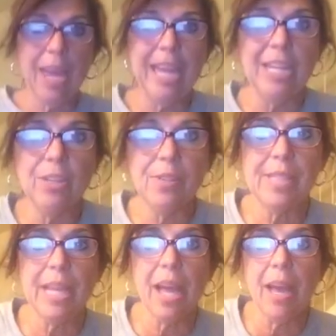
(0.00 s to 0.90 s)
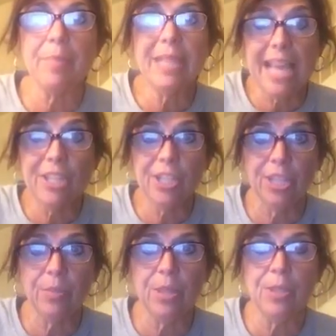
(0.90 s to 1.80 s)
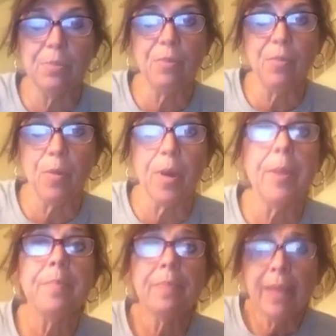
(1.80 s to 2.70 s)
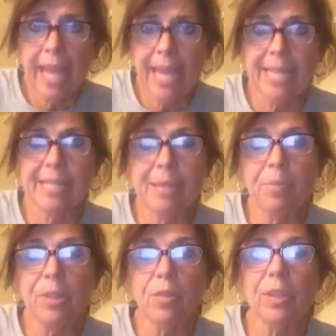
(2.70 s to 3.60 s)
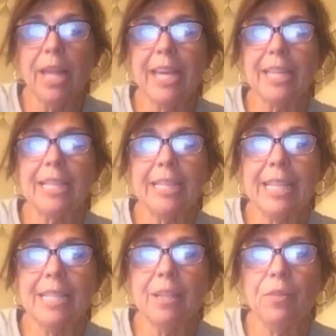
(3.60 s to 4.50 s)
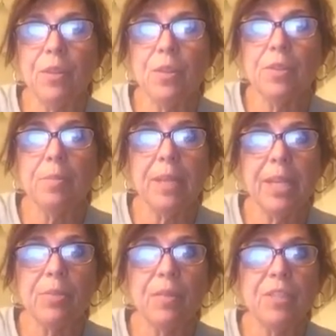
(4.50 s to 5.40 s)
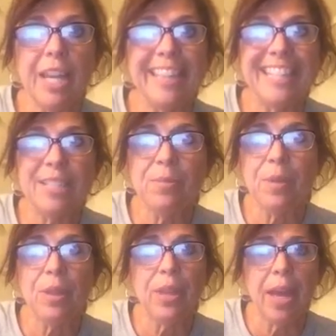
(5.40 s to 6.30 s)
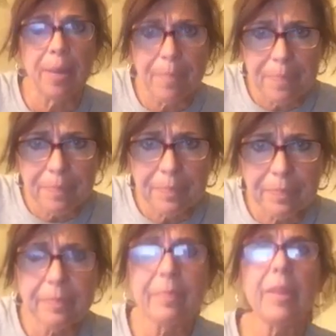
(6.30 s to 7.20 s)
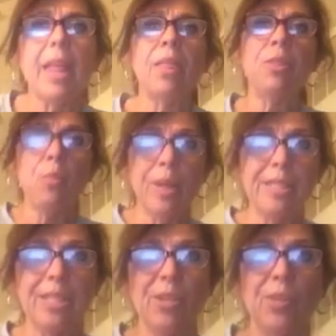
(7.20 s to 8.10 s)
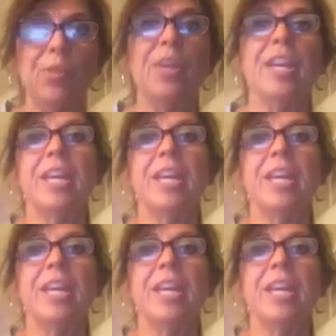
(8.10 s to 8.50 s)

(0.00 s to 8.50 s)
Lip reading: ahead and use the test sheet that we used before. And it's simple to align the CLEs if you use them, because we've done this with the ones that you